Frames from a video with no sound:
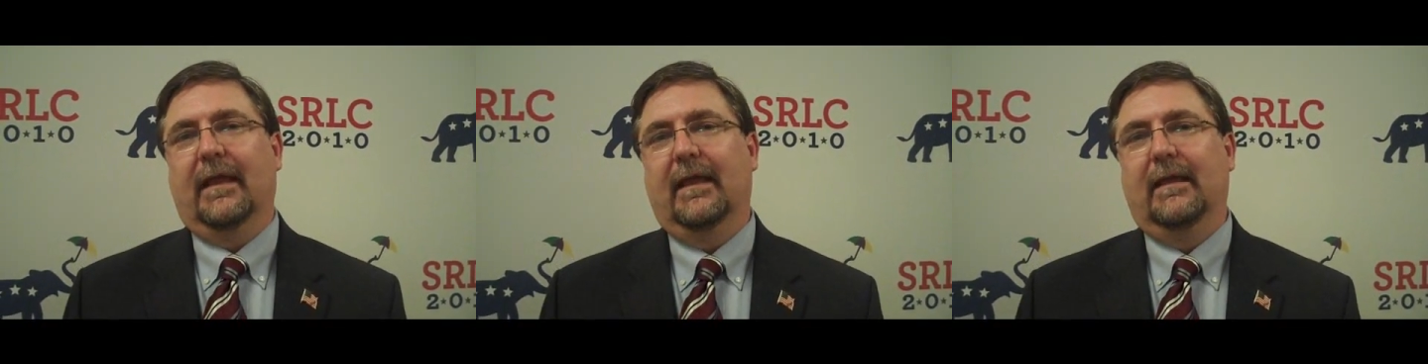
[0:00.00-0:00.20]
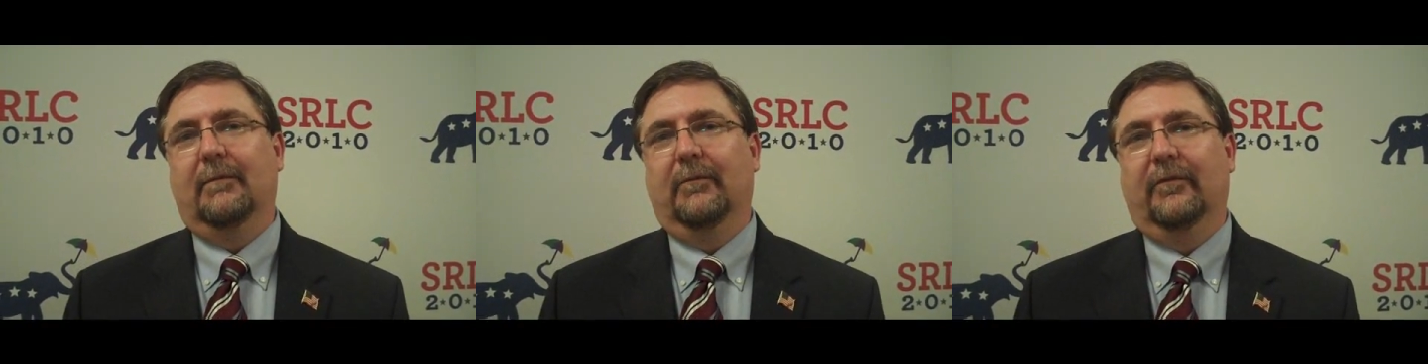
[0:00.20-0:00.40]

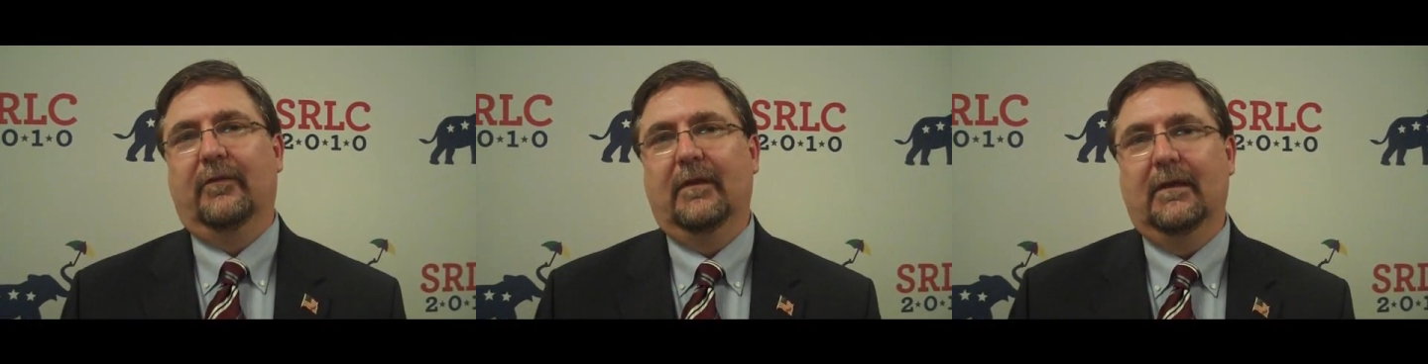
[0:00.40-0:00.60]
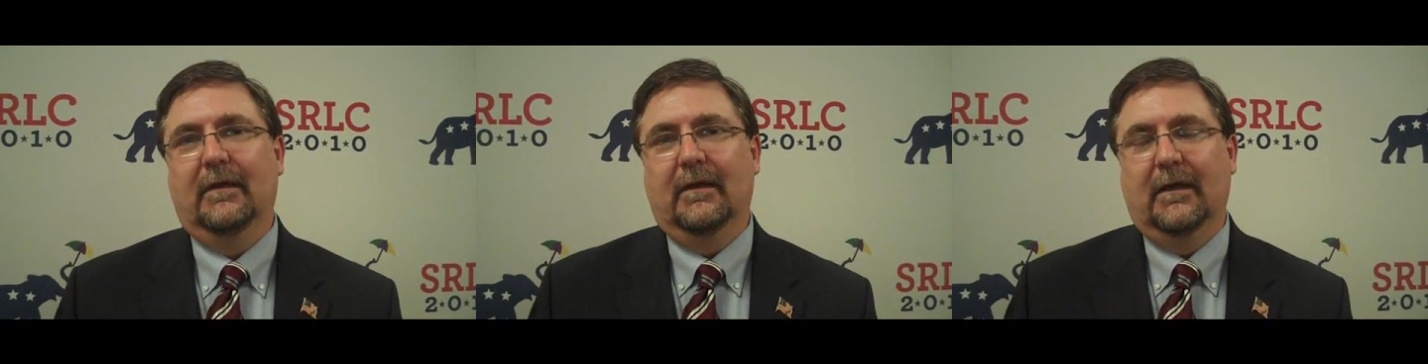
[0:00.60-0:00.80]
Ames.
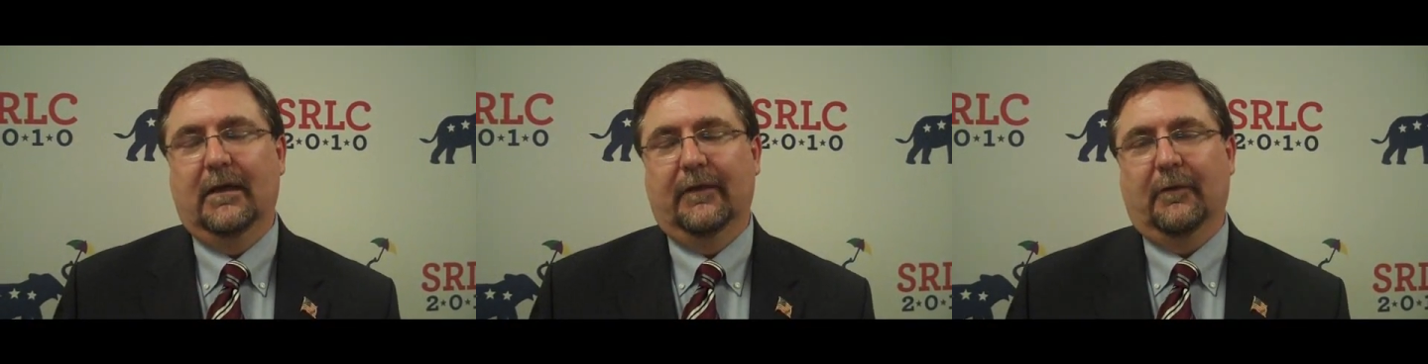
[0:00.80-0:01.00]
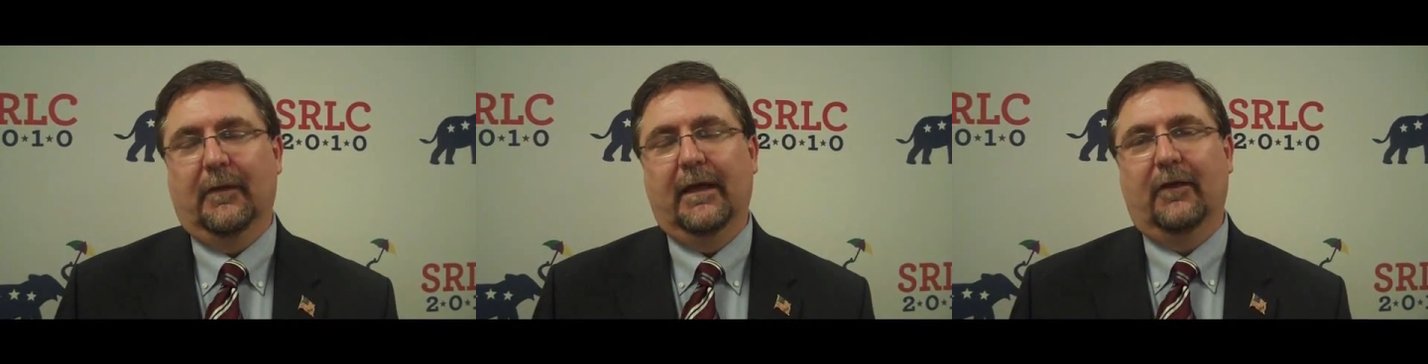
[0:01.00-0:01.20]

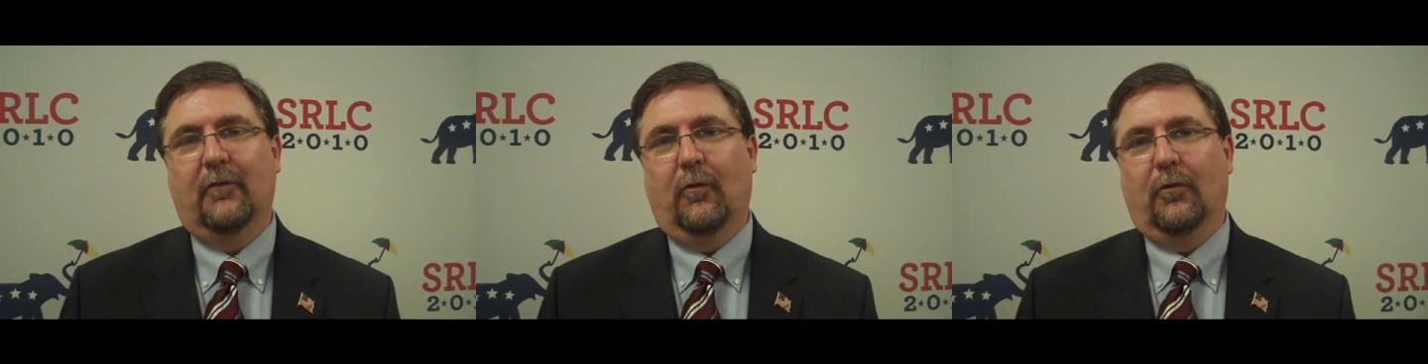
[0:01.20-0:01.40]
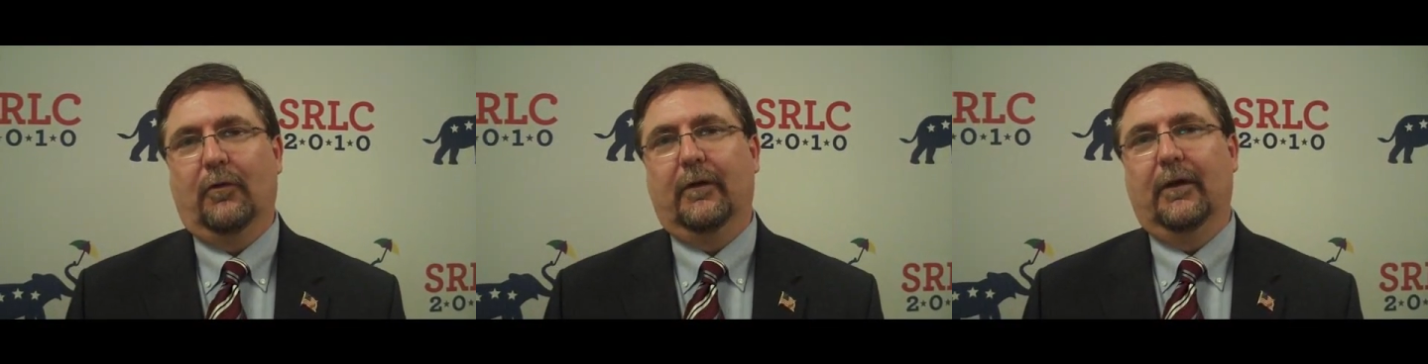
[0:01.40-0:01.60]
They're
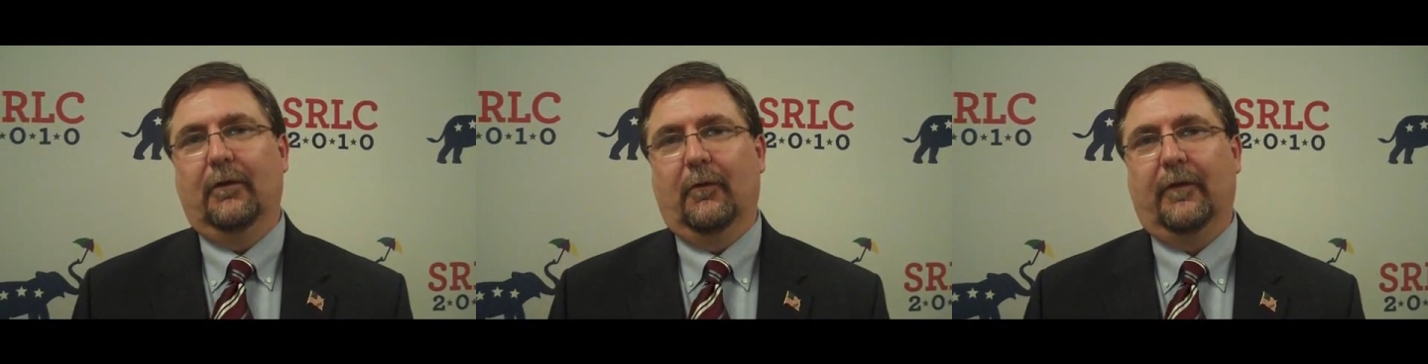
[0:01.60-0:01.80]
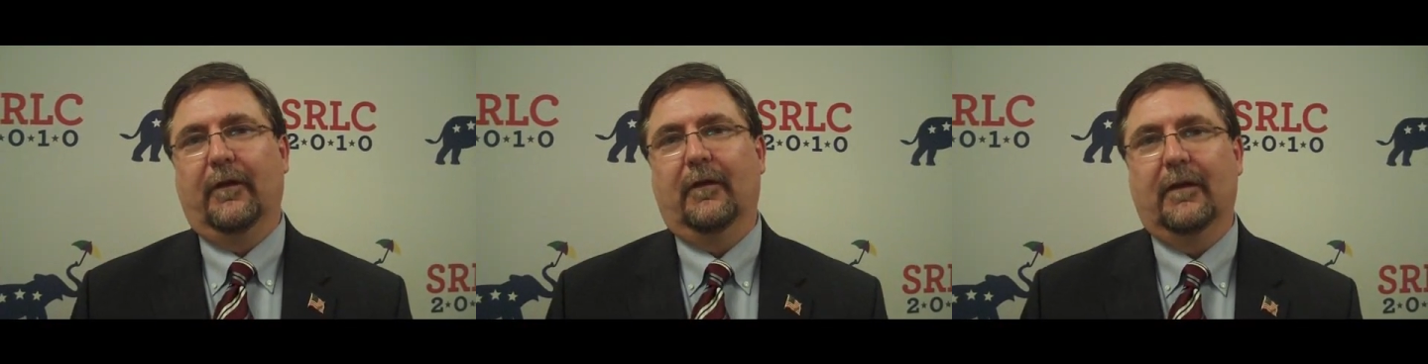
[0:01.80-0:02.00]
headquartered in
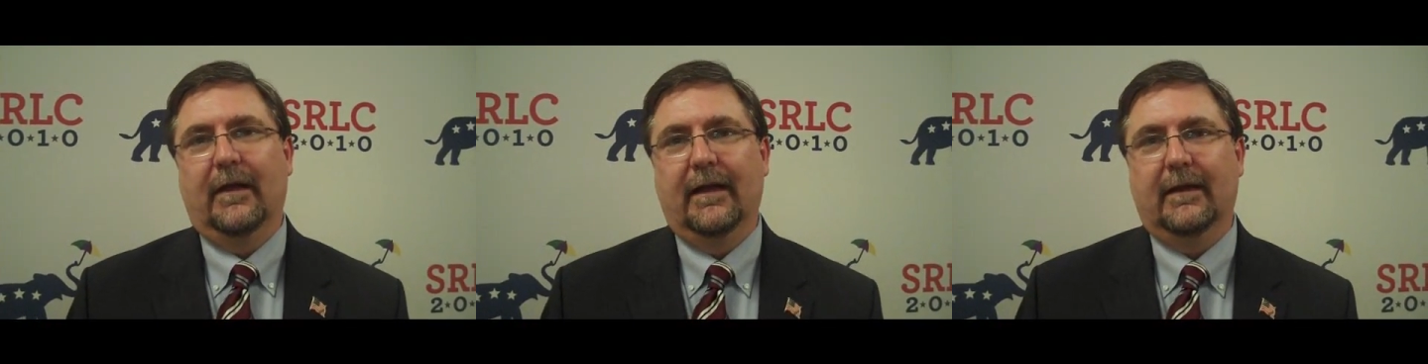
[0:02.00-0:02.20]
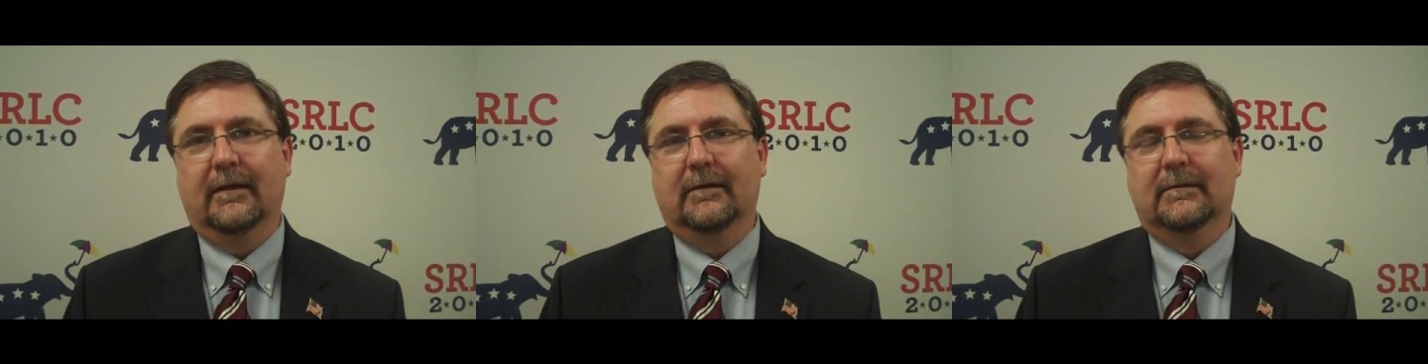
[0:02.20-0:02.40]
North
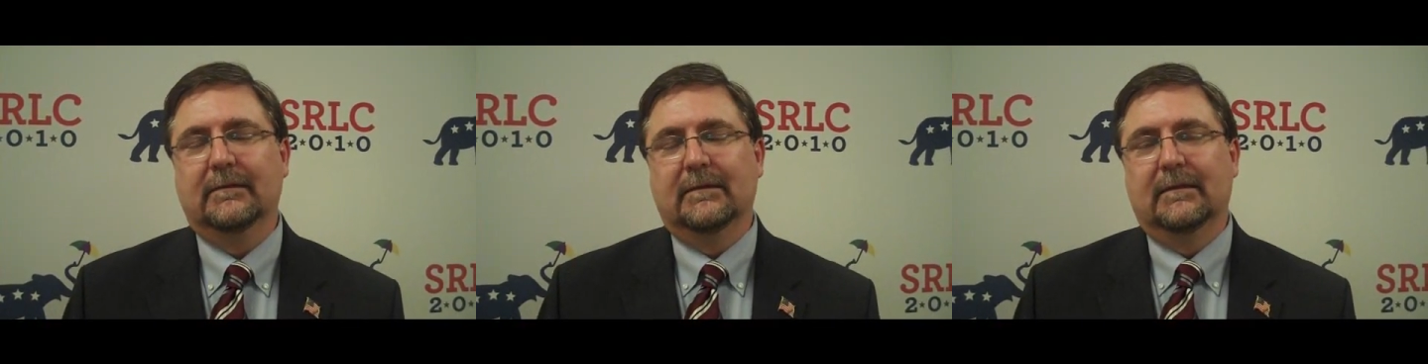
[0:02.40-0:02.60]
Carolina.